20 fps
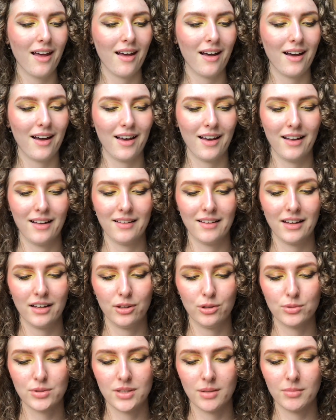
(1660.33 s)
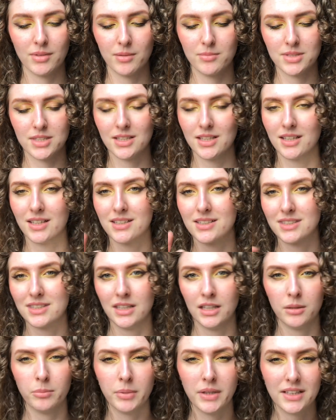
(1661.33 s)
and I know sometimes they like
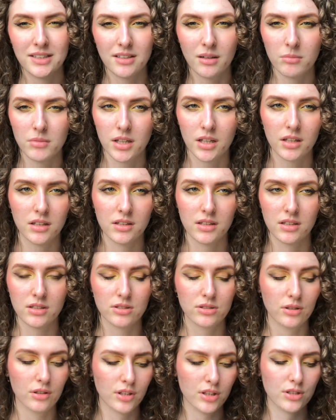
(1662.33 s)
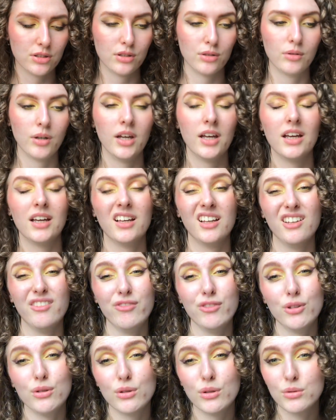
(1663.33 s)
sneak peek something in their stories. So if
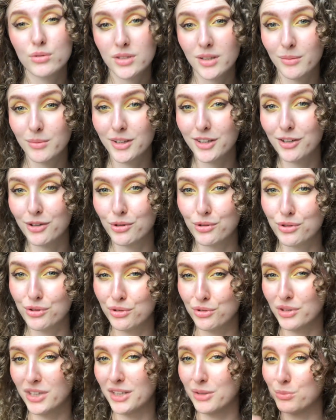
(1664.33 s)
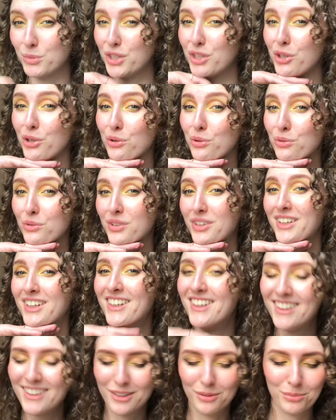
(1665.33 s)
you know something, could you let me know?
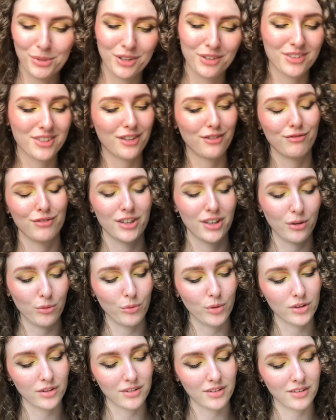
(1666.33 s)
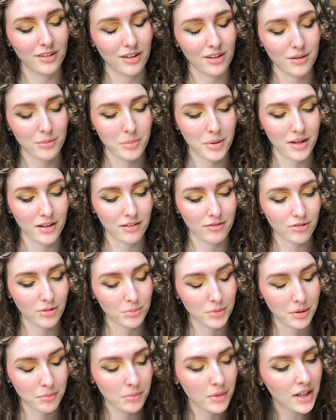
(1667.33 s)
Because I really want another palette from
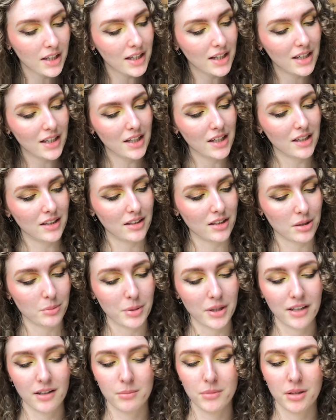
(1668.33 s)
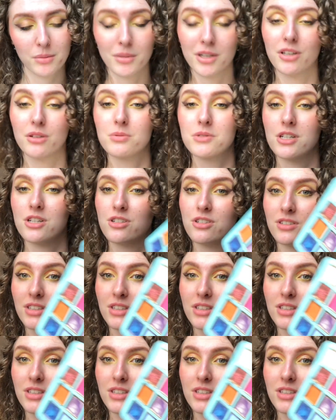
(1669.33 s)
them. They're becoming my obsession